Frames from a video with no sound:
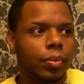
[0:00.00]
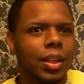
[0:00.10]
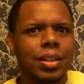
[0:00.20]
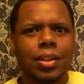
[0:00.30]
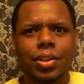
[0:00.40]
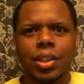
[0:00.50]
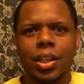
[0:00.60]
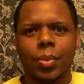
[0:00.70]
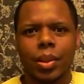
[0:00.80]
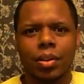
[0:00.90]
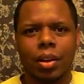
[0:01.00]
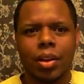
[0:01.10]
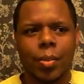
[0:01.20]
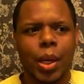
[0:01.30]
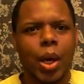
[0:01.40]
That song she did with
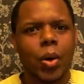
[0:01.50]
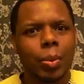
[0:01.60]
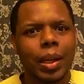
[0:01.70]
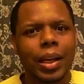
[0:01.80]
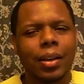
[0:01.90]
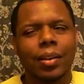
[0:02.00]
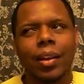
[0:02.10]
Coldplay,